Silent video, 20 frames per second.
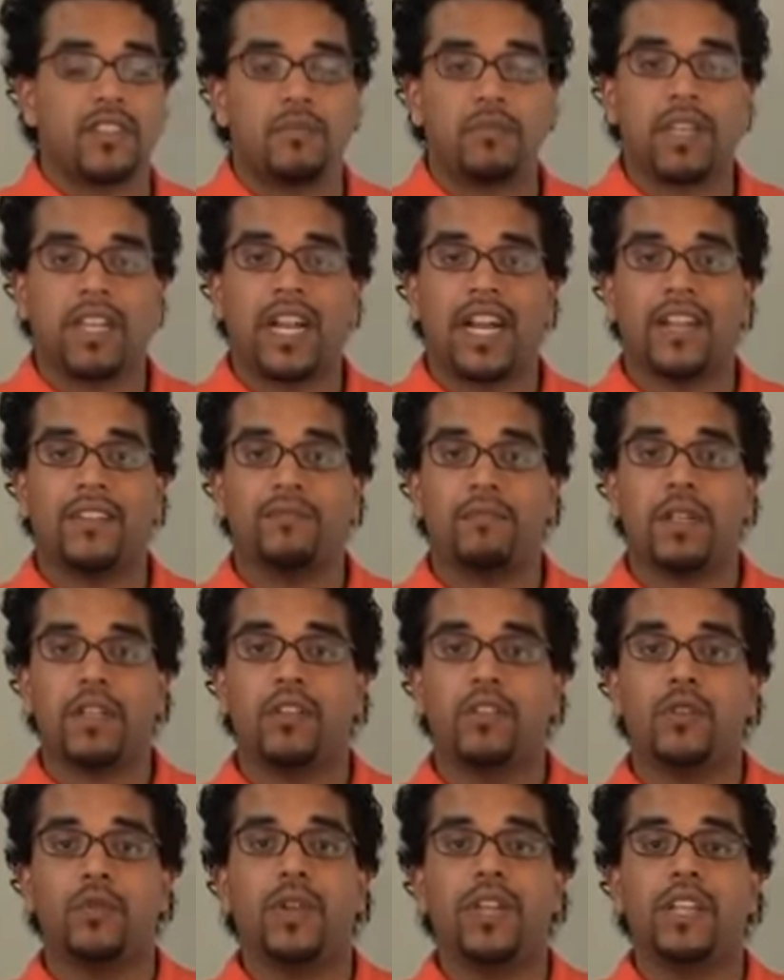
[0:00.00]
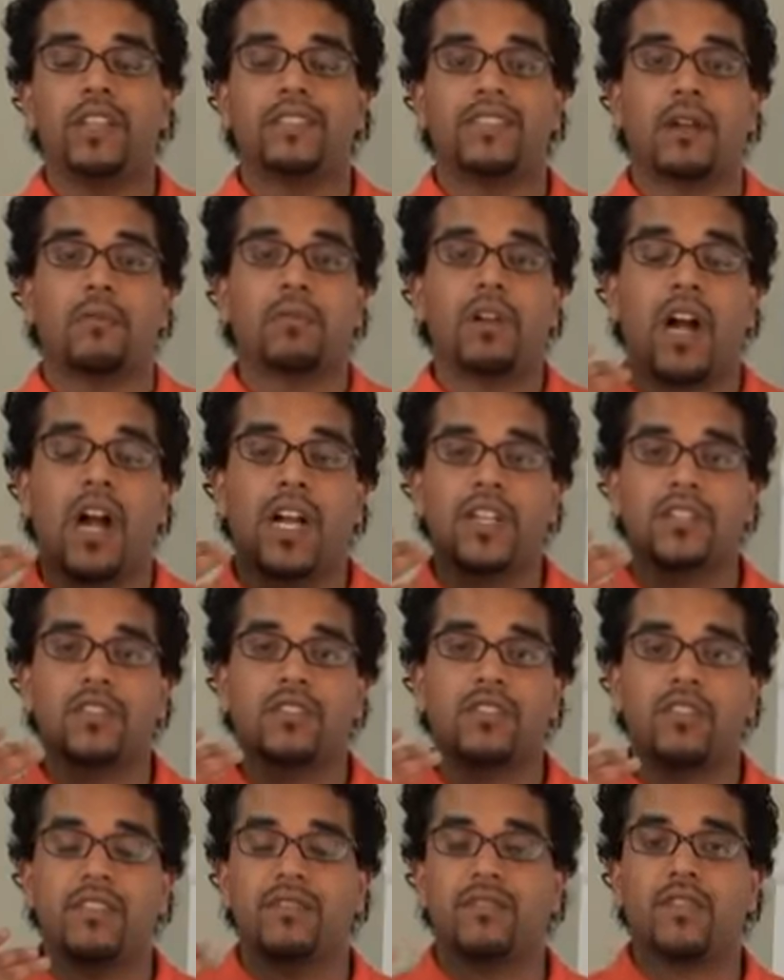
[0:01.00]
something I've been doing
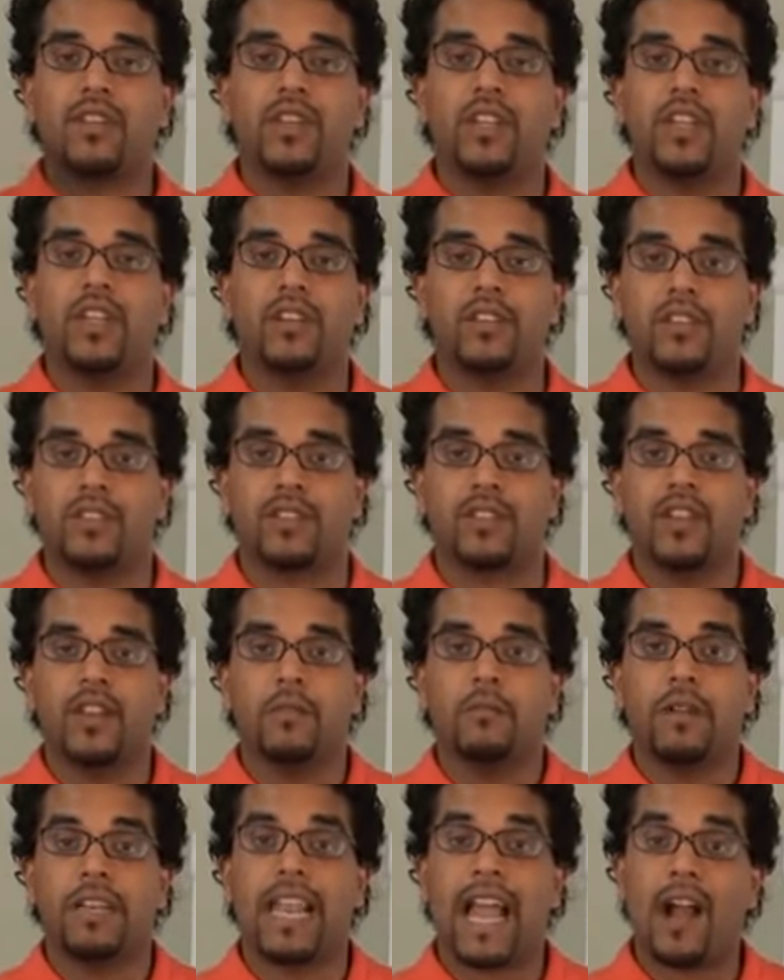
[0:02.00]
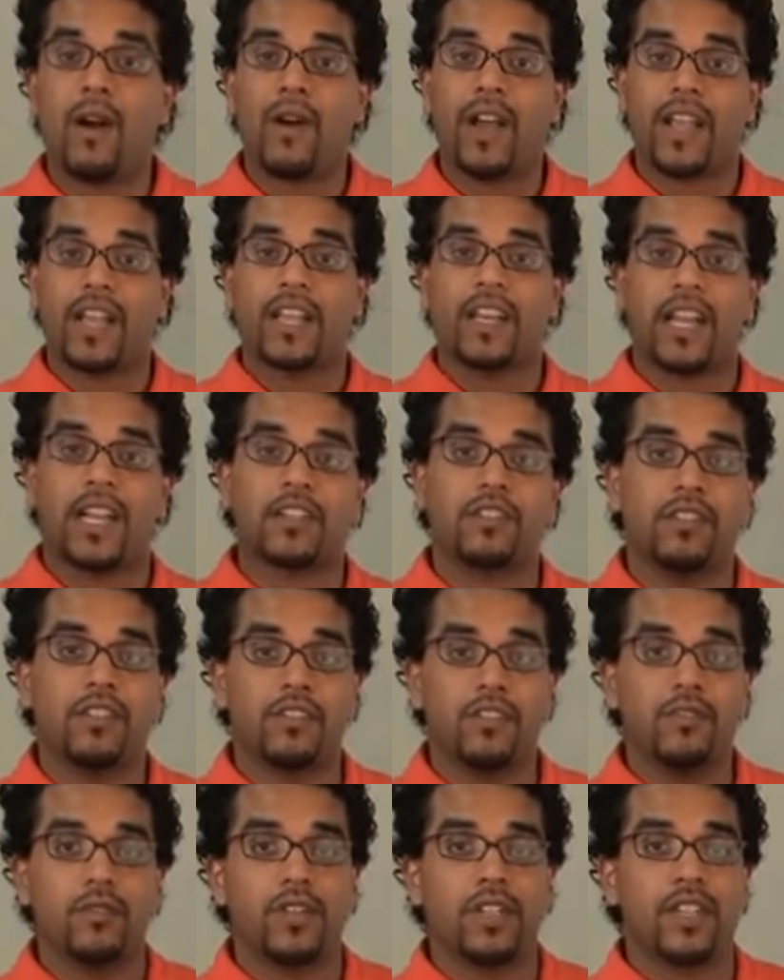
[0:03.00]
subconsciously for years, but now I can actually
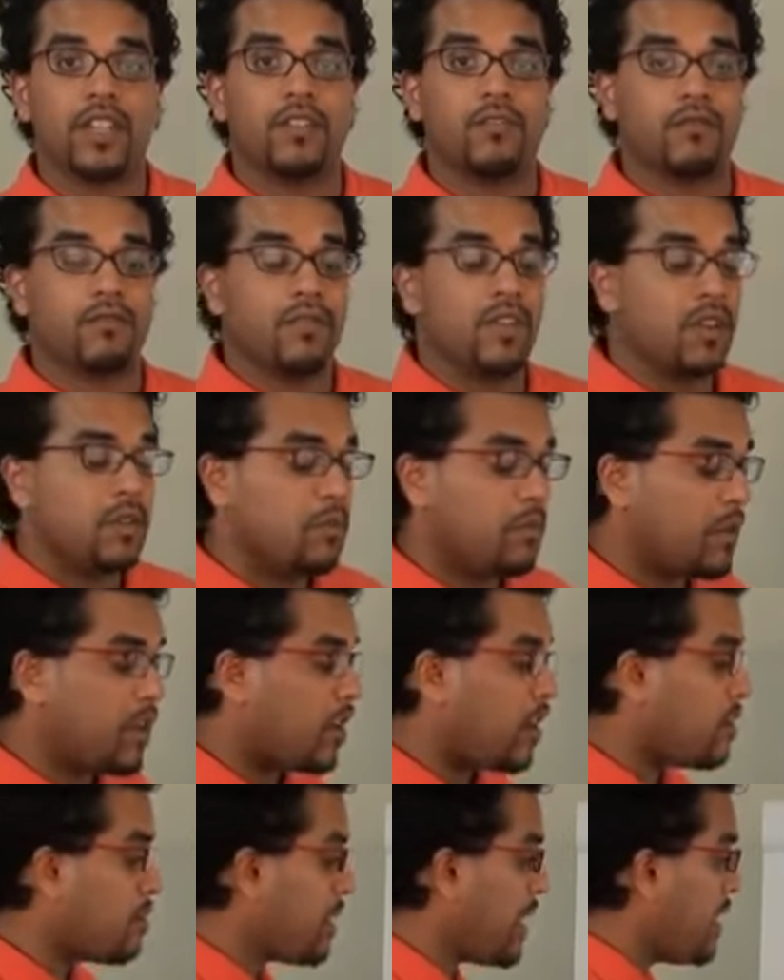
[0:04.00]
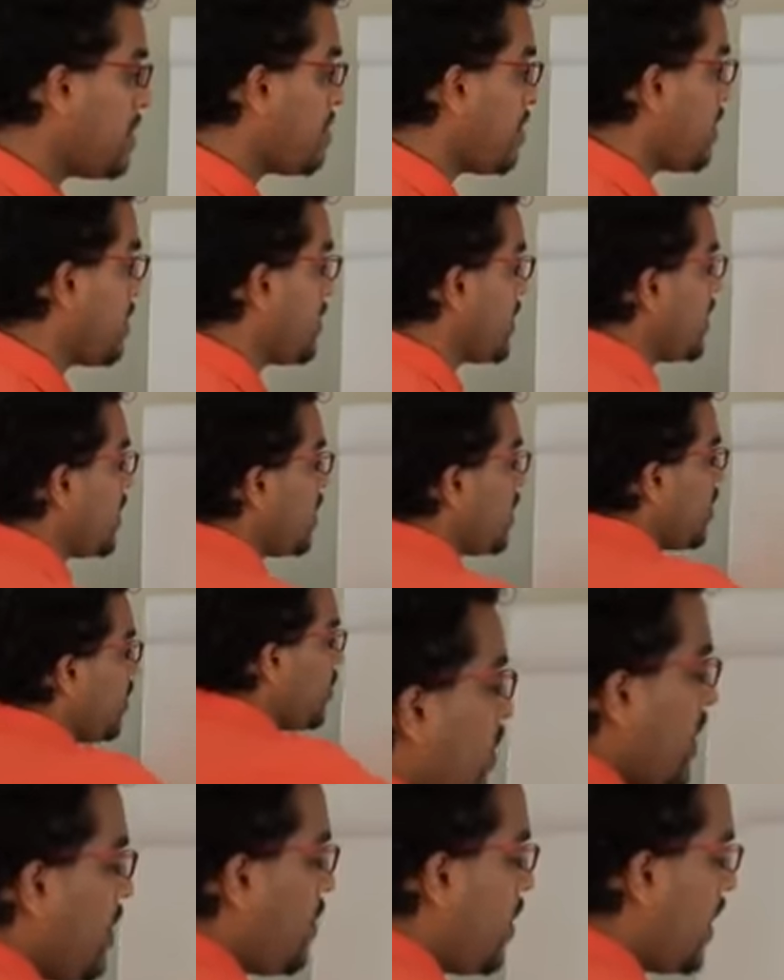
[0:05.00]
do it and put it on paper.
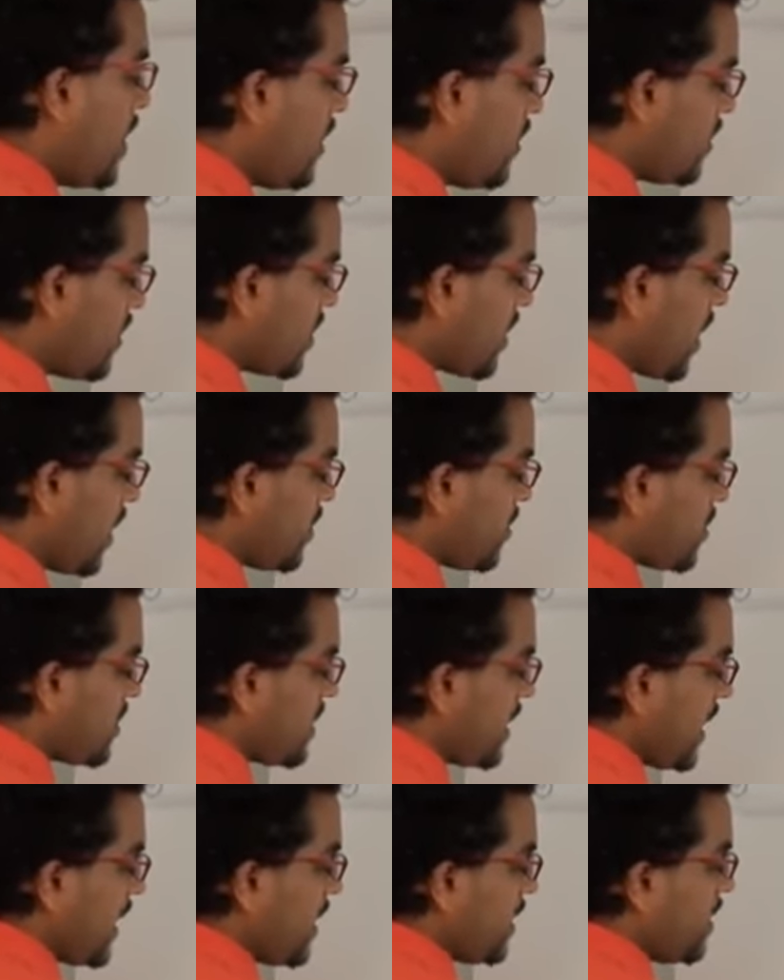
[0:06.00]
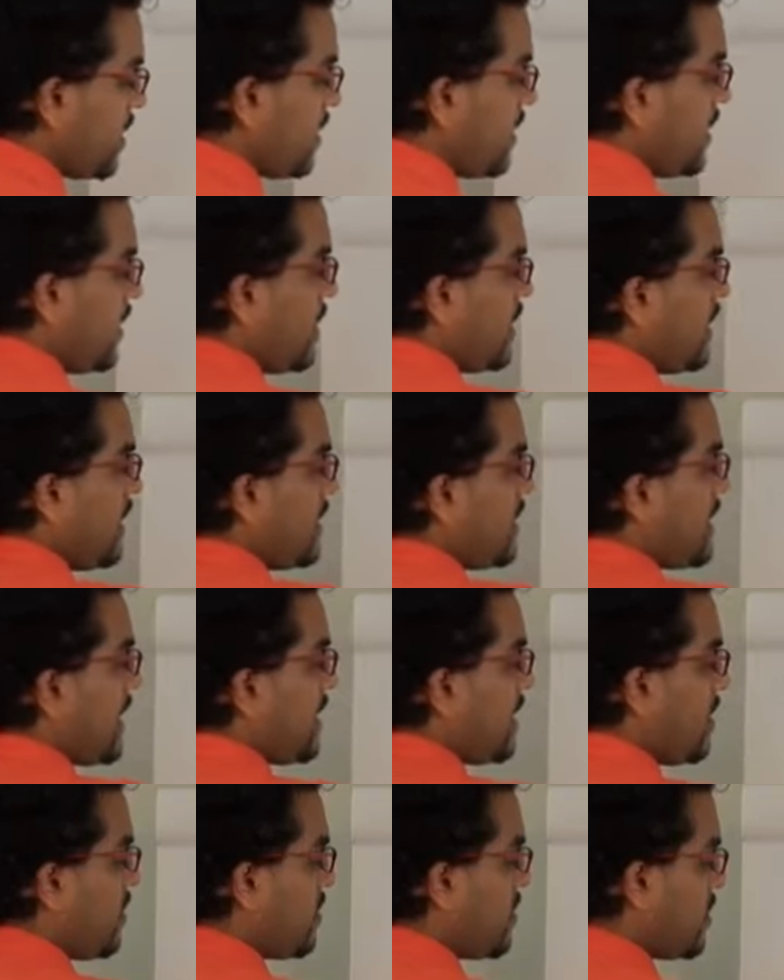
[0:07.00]
What I want you to understand is
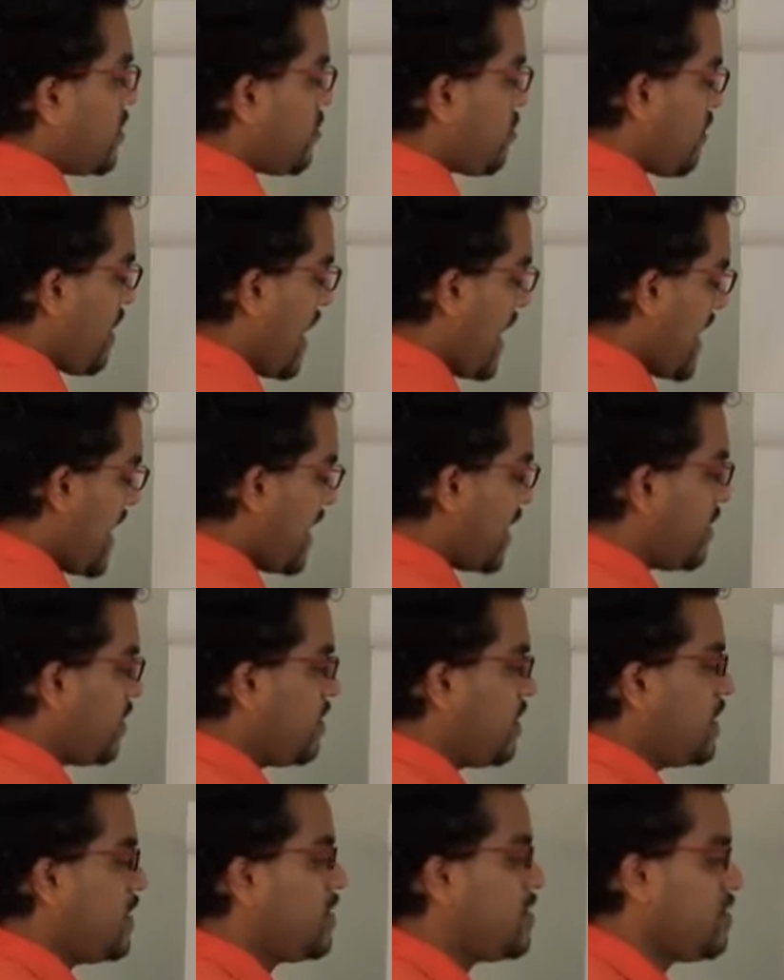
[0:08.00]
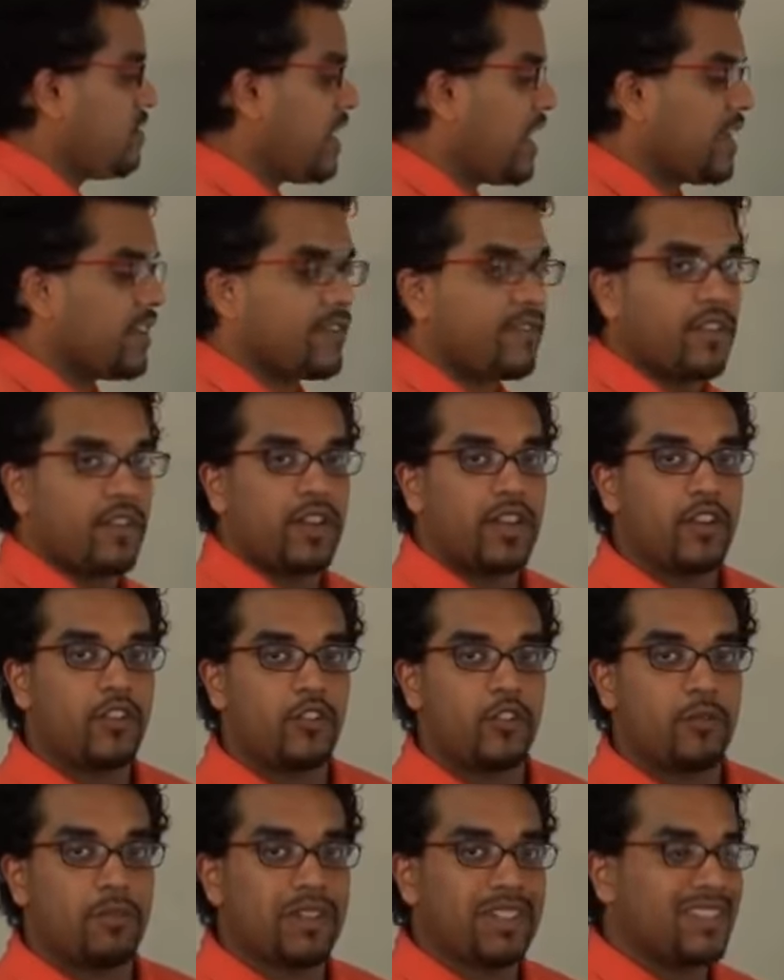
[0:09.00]
that there's a triangle in your life, or in
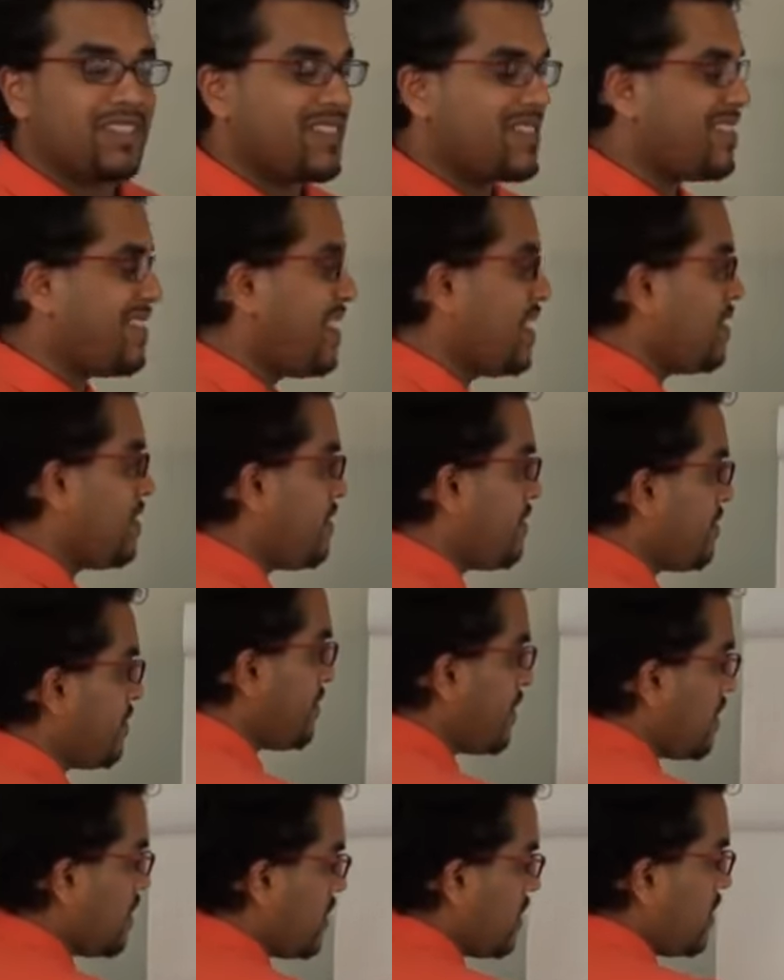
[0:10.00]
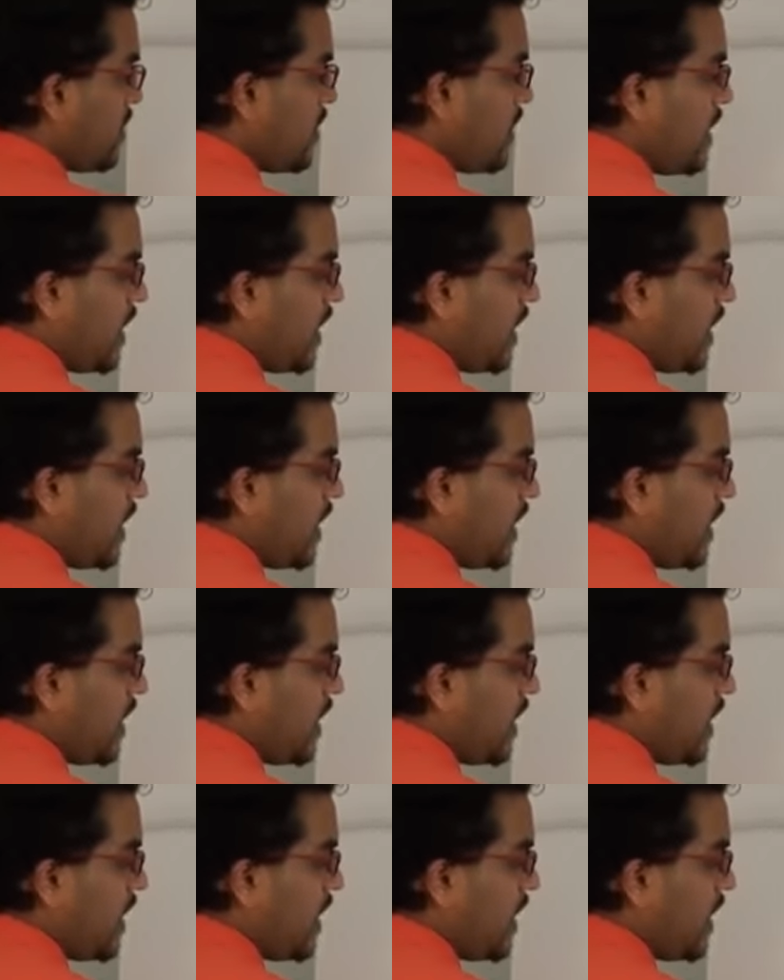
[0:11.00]
your business life, which has